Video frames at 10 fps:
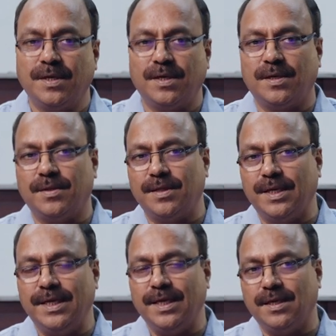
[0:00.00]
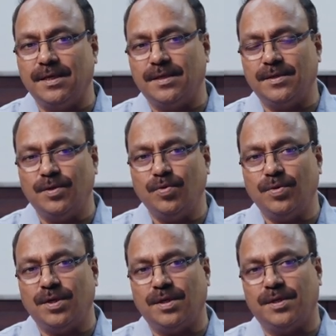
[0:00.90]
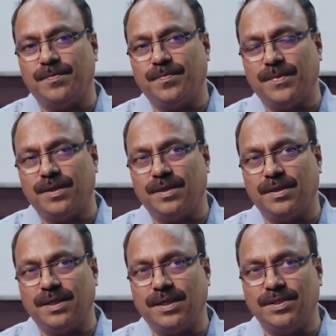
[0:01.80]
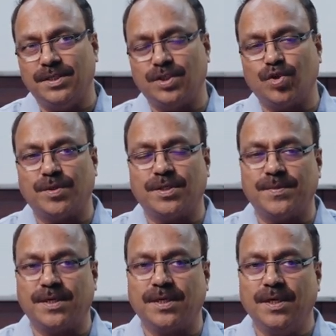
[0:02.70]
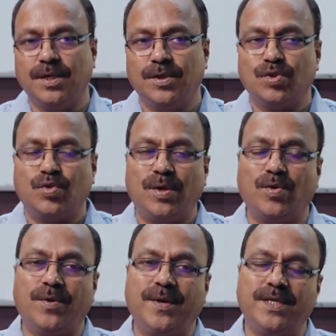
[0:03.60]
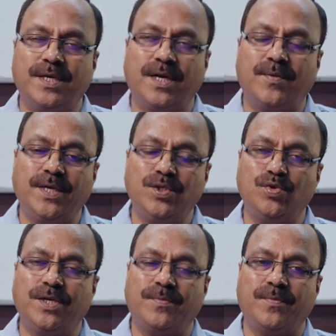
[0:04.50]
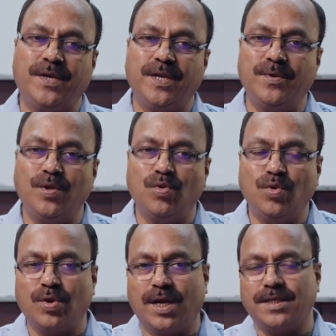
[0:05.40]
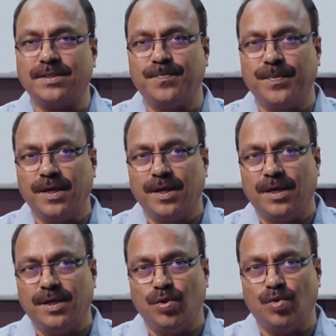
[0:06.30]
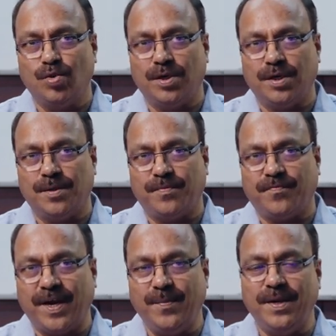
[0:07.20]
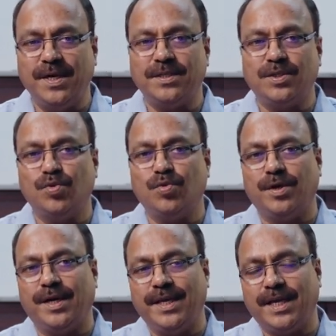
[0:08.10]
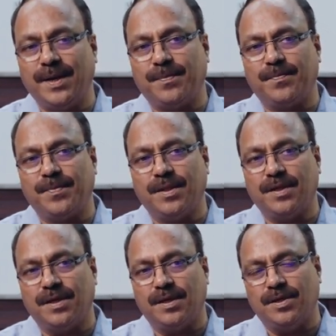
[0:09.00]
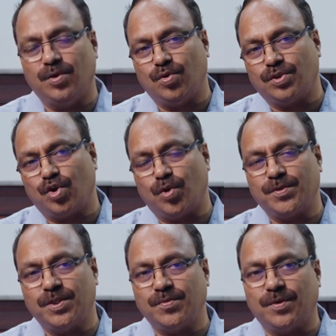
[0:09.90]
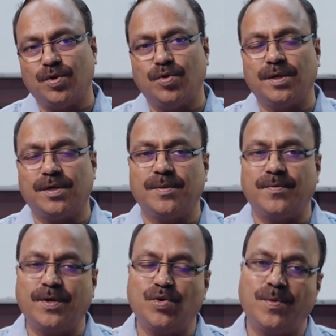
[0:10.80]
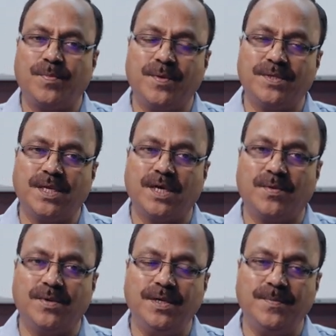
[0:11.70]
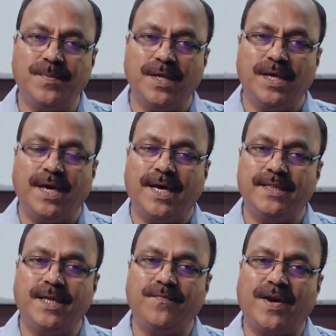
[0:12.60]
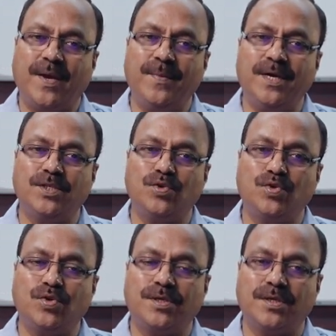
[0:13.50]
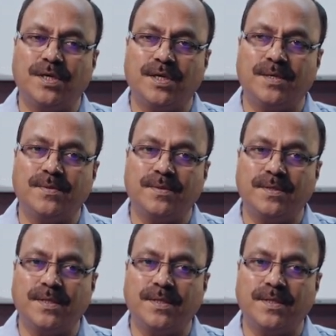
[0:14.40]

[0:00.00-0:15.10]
uh, real, uh, you know, uh, uh, gist of the subject. So I would advise, advise you that whenever you go to class, you uh, five minutes you recap uh, your synopsis, what you are, what you have previously covered, and then five minutes you should. Uh,